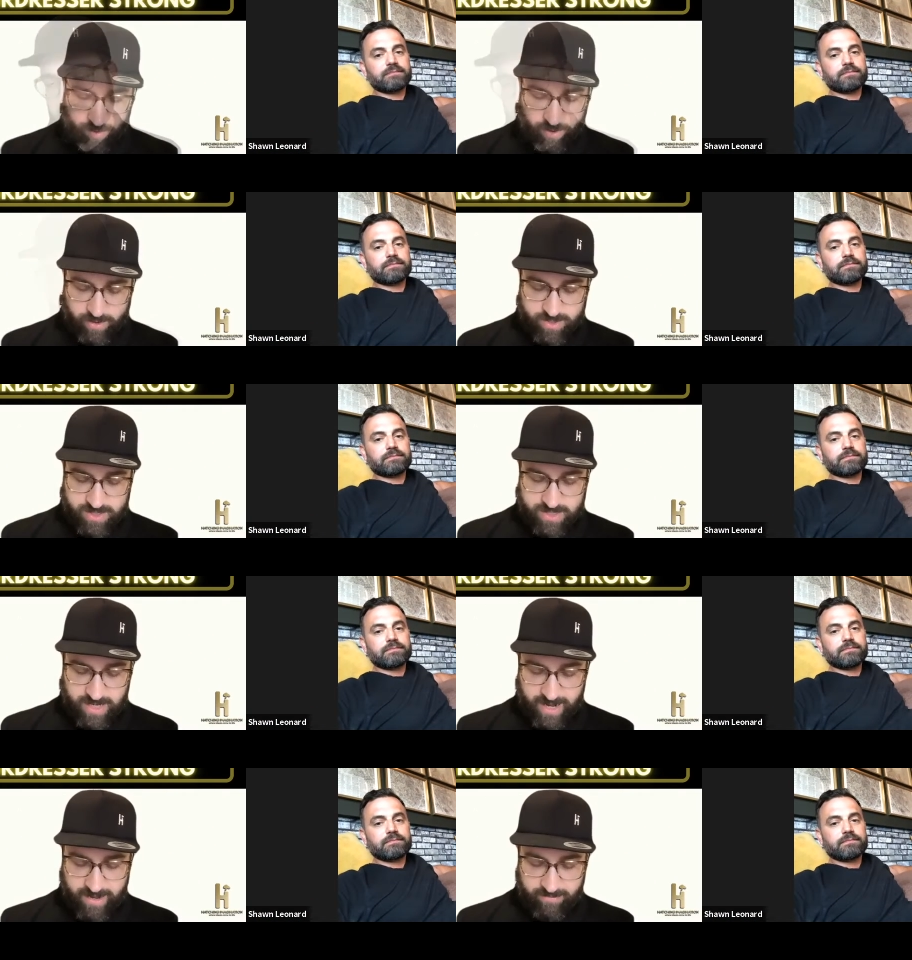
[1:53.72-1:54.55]
Speaker 1: your
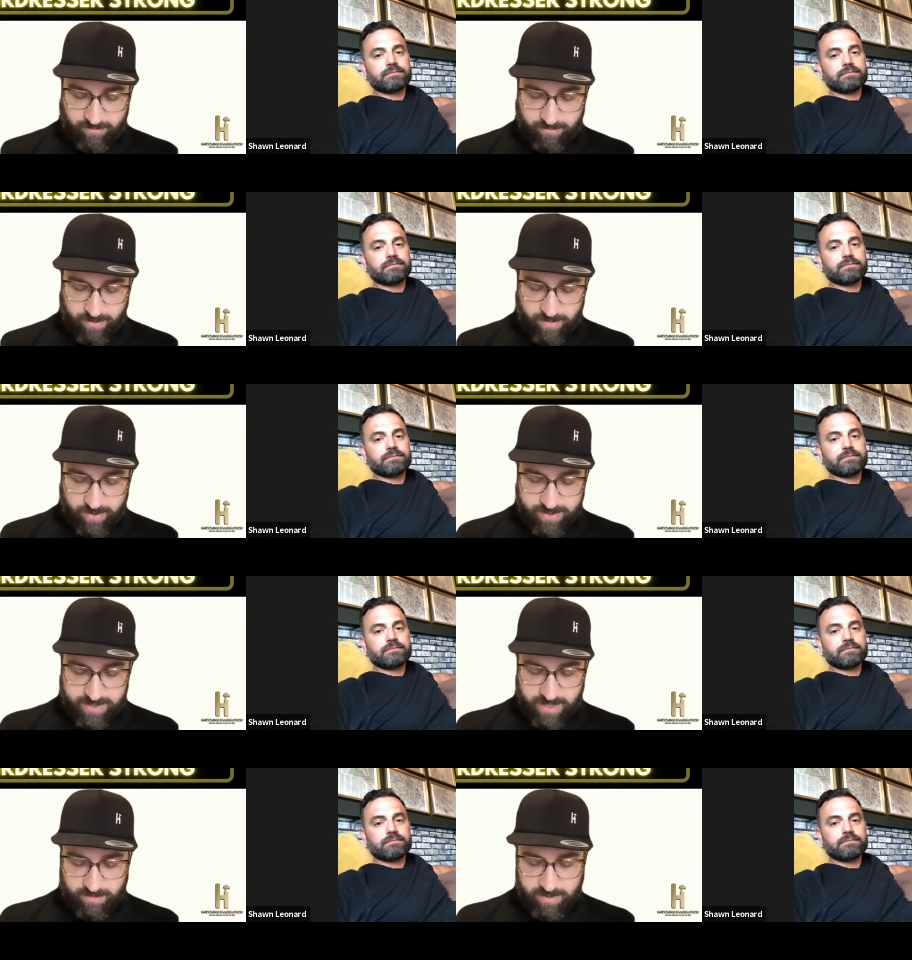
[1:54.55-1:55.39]
staff members
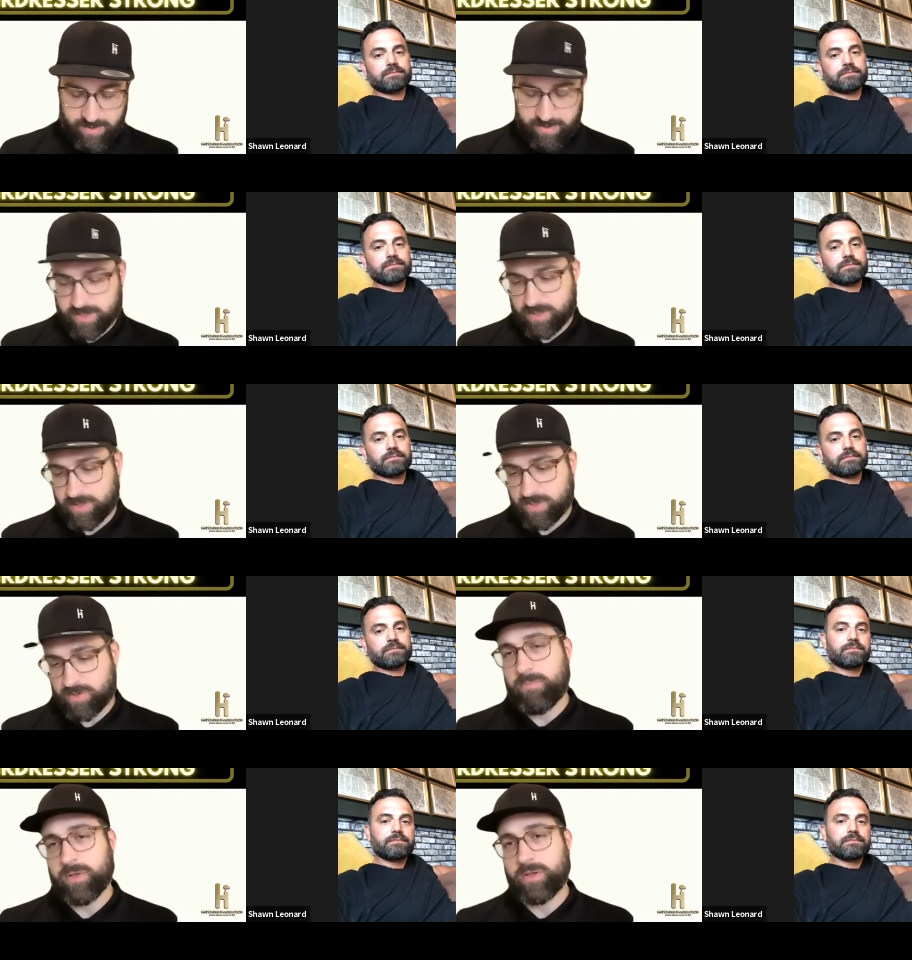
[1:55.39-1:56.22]
able to
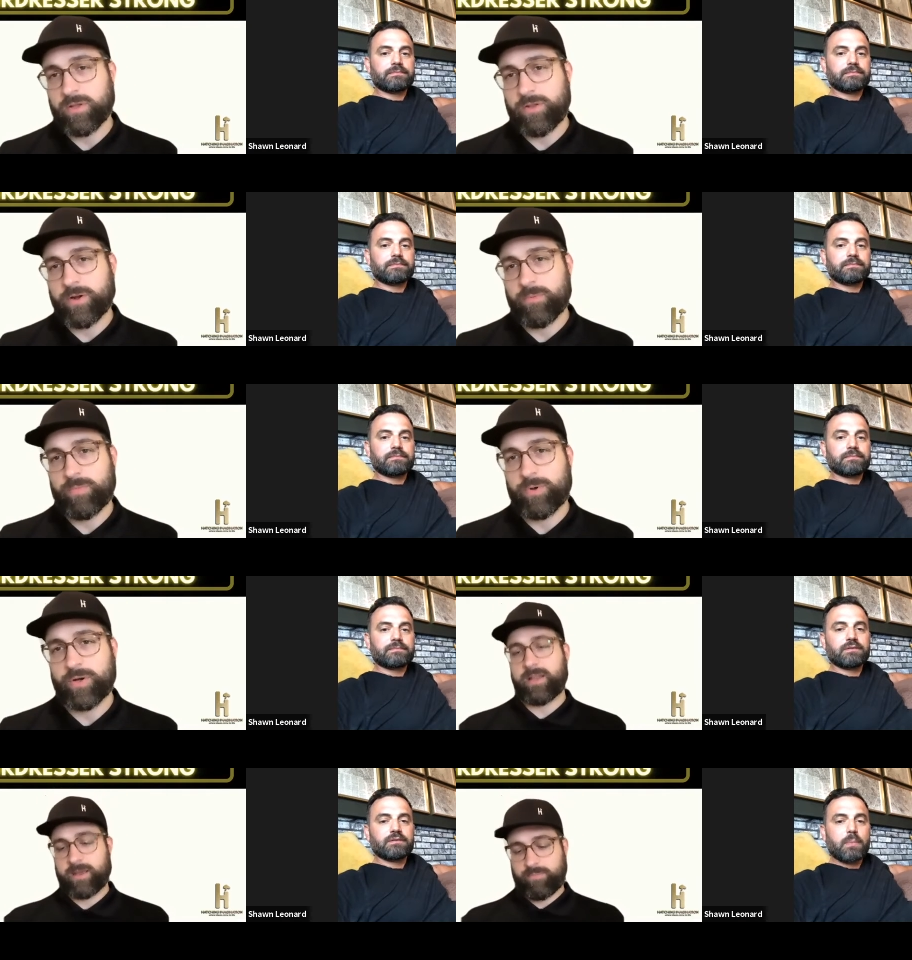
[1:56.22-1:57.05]
build their book
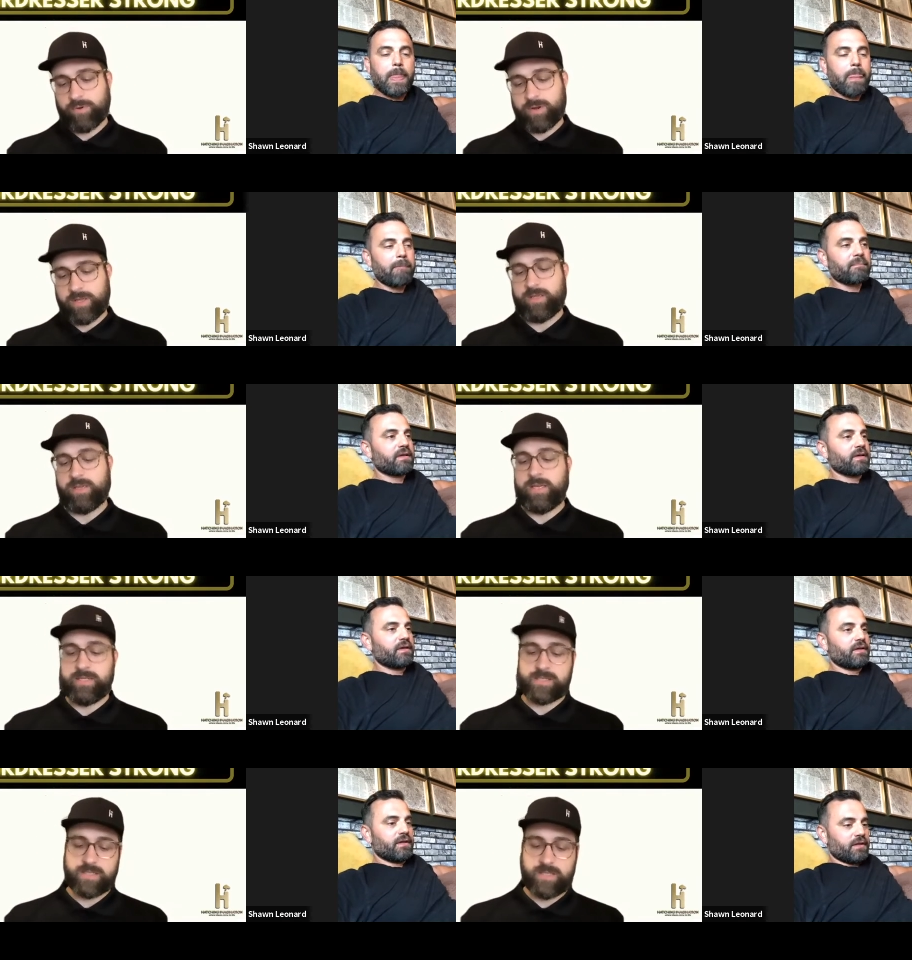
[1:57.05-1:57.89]
like pretty
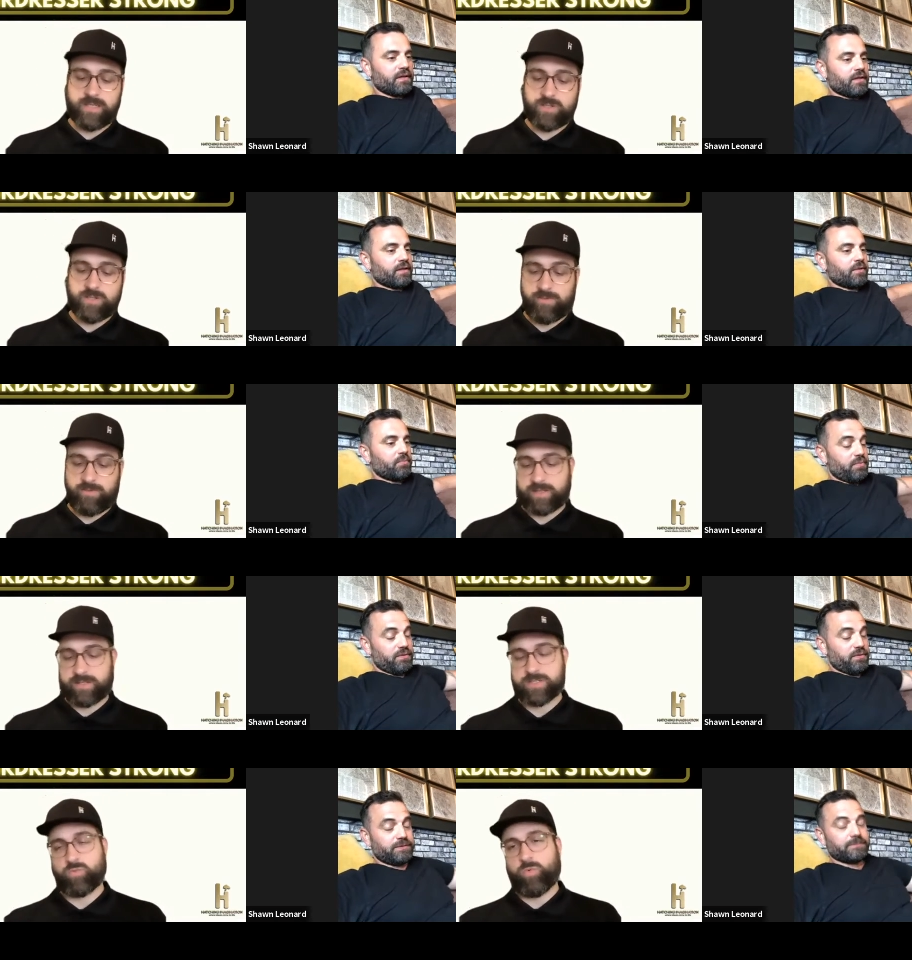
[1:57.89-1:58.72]
easily? Do you have like this
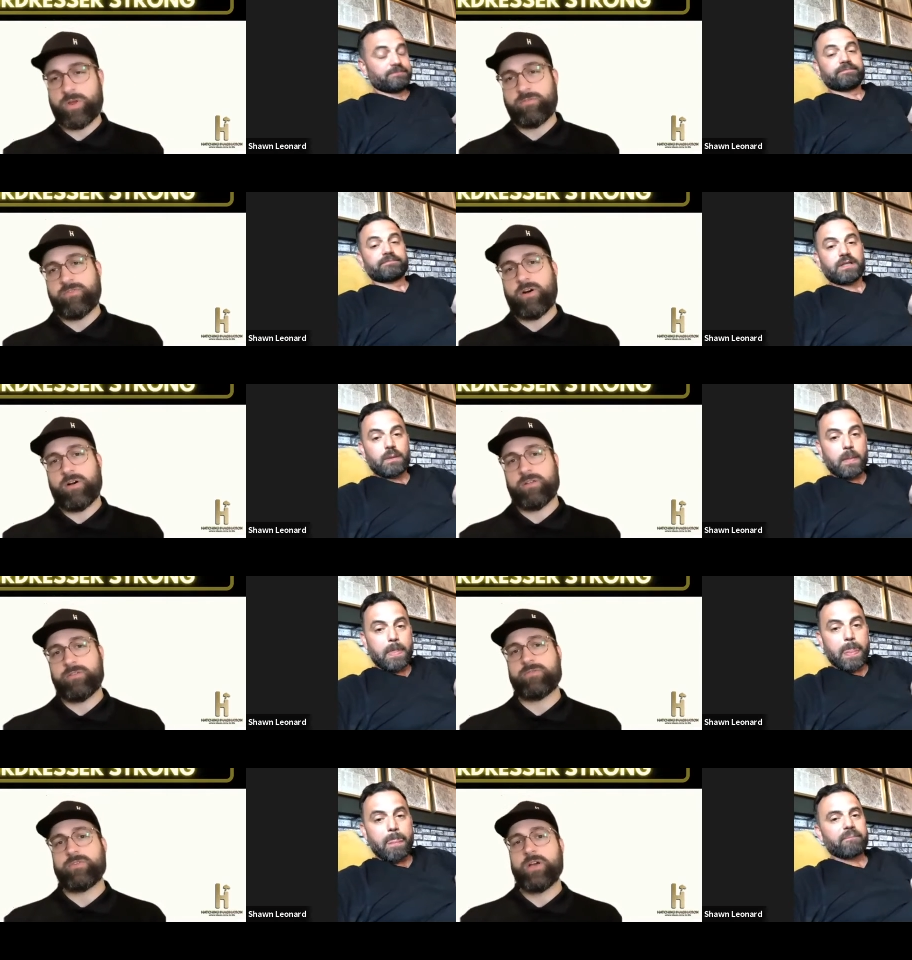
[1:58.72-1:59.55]
windfall of
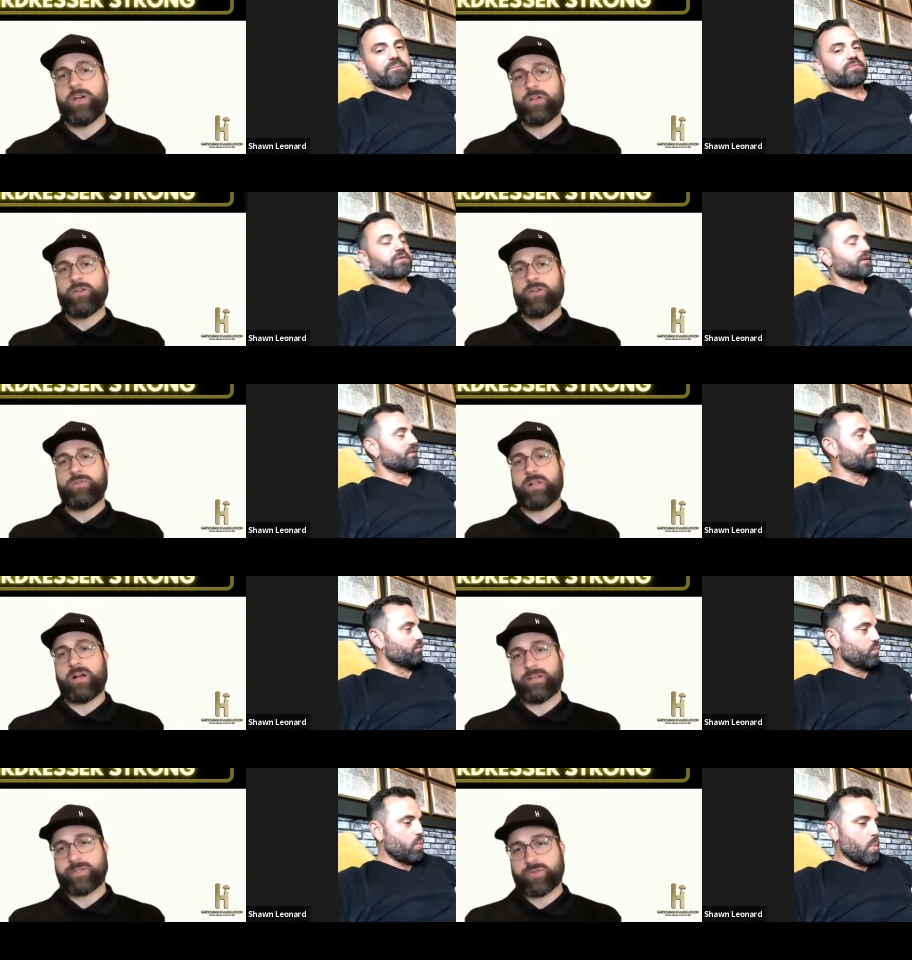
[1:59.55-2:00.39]
new
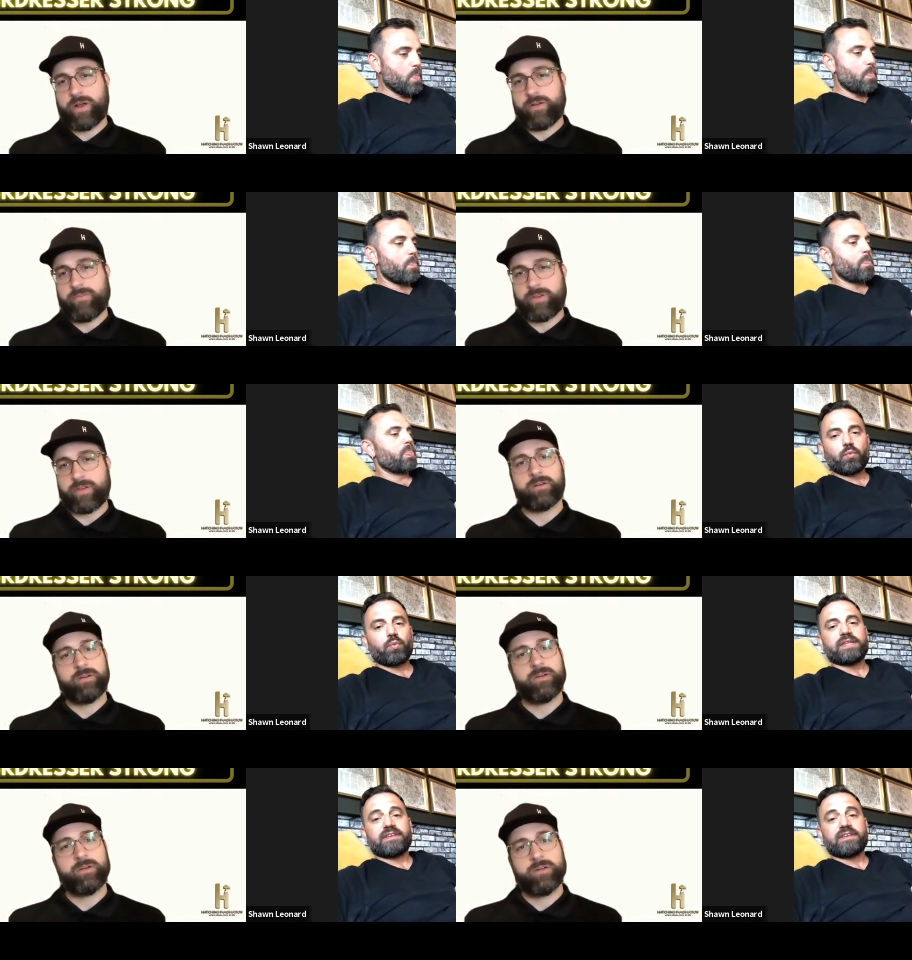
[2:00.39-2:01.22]
client traffic?
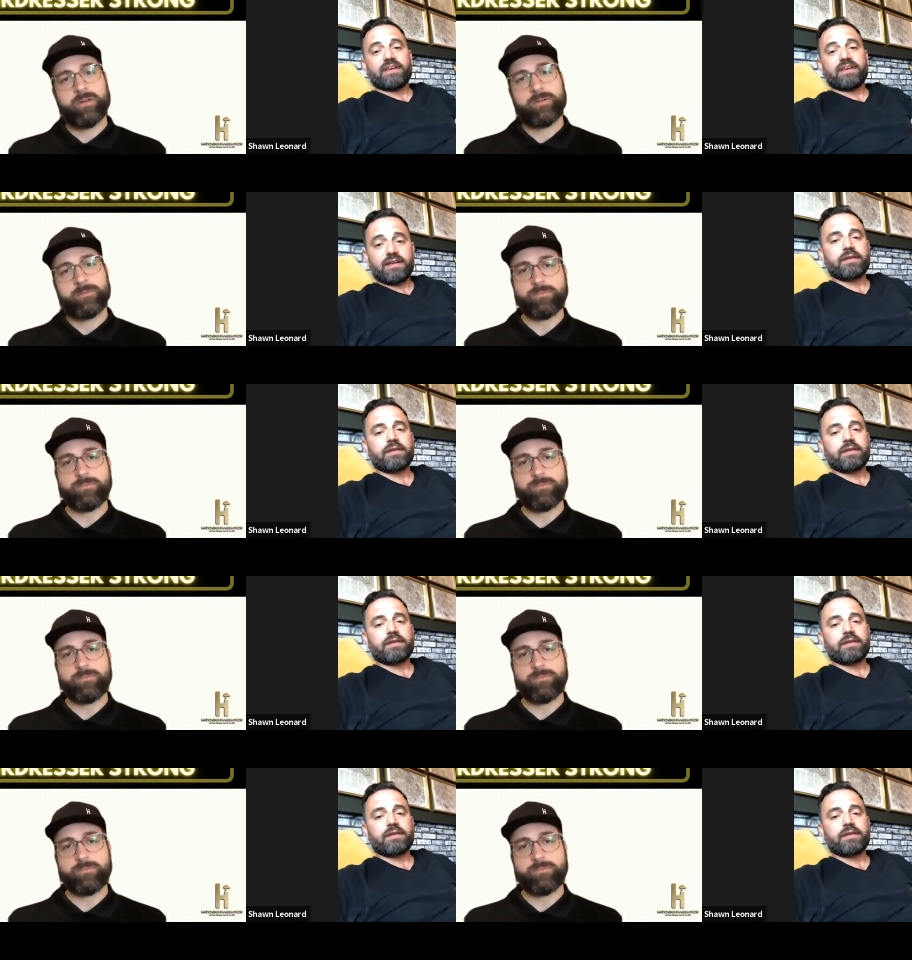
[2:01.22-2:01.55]
Speaker 2: We did,